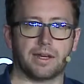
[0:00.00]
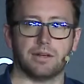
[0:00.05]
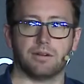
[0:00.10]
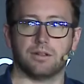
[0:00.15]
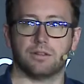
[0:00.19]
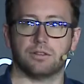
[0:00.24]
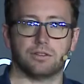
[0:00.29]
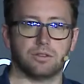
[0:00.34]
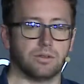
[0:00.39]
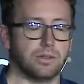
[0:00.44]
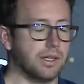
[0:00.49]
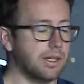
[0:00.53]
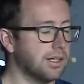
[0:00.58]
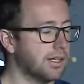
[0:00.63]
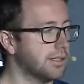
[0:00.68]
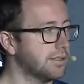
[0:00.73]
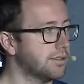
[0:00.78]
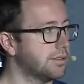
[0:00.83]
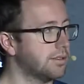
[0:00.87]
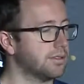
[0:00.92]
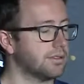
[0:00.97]
and joining
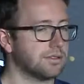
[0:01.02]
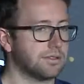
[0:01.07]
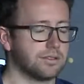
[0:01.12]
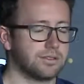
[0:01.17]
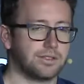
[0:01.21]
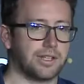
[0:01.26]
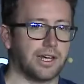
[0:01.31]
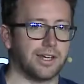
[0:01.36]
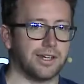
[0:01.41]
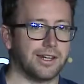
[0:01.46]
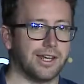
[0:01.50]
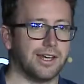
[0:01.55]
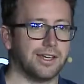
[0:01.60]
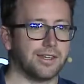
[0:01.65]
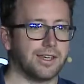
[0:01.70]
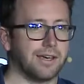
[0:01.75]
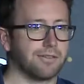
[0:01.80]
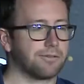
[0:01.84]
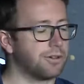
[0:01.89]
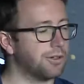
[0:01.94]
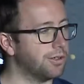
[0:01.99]
us second day in the
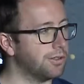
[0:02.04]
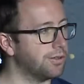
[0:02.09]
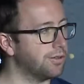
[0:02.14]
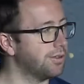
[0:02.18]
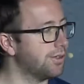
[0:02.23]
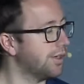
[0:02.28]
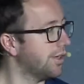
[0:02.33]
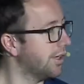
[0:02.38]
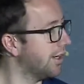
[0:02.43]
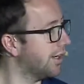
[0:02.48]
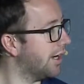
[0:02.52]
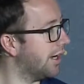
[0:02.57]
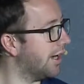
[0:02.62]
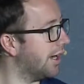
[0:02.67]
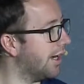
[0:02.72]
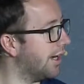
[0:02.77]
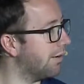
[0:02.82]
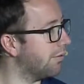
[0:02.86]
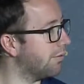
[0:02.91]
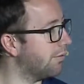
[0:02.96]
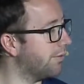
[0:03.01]
afternoon.
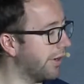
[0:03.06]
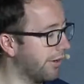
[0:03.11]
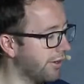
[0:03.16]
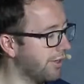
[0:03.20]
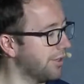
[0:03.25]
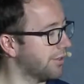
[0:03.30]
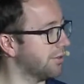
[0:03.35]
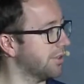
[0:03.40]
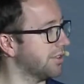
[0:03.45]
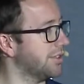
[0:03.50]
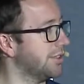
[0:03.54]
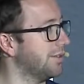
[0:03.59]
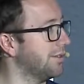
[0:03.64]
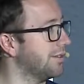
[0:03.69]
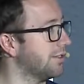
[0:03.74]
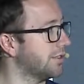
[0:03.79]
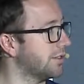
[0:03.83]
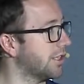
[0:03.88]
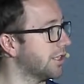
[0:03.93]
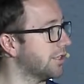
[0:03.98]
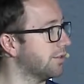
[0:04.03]
Very interesting
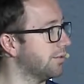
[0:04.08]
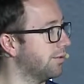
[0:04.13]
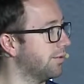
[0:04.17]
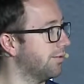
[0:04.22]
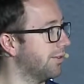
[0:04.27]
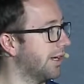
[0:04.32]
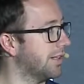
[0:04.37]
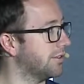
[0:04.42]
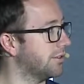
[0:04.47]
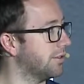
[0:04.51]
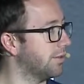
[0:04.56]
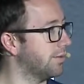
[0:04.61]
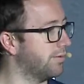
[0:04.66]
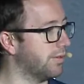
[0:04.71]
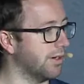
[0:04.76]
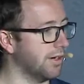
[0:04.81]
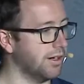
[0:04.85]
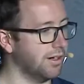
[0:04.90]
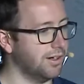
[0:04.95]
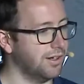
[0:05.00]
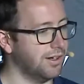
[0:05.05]
discussions we've had so
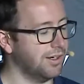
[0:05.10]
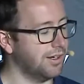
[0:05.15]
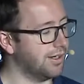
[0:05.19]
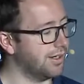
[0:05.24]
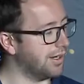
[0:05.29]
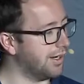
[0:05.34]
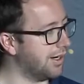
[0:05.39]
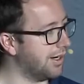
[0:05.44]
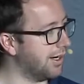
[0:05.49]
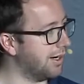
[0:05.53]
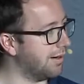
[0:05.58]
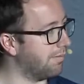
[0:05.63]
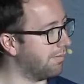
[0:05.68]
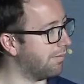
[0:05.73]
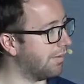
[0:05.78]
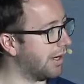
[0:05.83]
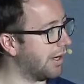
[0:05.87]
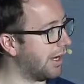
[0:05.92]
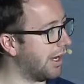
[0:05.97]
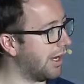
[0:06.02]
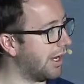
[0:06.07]
far.
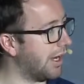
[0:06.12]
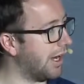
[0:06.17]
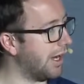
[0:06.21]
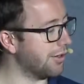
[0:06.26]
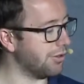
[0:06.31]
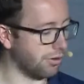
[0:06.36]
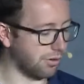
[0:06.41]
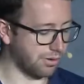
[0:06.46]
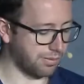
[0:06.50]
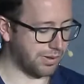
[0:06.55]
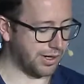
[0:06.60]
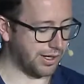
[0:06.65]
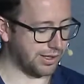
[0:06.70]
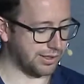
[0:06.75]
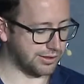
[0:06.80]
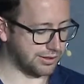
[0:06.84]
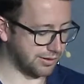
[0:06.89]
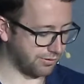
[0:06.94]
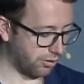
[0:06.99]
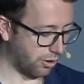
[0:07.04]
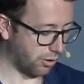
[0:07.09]
I know our
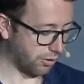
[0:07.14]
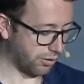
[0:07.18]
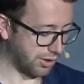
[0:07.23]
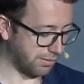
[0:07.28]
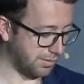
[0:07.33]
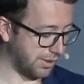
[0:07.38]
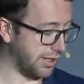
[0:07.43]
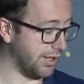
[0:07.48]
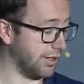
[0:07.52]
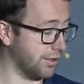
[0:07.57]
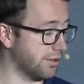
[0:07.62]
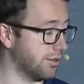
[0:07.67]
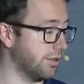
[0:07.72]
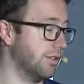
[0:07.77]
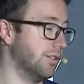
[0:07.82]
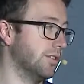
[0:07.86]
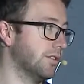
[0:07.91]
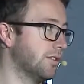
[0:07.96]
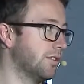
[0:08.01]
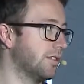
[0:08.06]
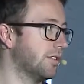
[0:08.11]
panelists have already been
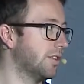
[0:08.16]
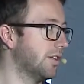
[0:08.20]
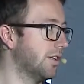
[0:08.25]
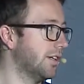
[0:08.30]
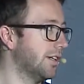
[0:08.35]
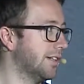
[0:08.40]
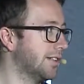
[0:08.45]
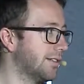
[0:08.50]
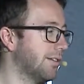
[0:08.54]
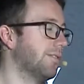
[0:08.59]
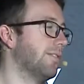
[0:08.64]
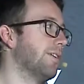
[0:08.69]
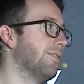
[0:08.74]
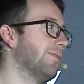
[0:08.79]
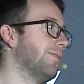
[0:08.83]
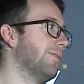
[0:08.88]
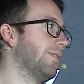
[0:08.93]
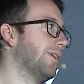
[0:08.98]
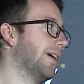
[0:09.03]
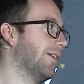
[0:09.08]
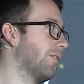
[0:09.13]
introduced. Some of them
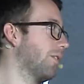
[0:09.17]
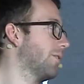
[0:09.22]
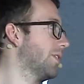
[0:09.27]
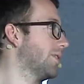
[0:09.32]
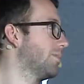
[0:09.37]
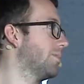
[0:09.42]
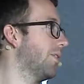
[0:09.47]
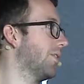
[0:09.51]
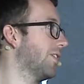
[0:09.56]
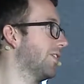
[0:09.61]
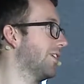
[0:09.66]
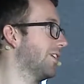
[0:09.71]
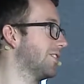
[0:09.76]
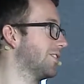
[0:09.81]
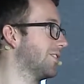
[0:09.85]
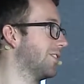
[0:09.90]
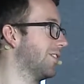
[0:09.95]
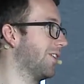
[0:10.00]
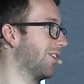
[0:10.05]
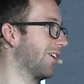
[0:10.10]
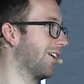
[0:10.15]
have already spoken not
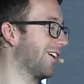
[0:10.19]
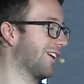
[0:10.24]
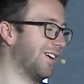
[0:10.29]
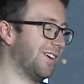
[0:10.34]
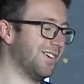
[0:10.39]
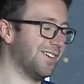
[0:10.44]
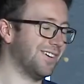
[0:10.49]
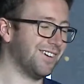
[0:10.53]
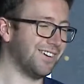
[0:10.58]
so long ago.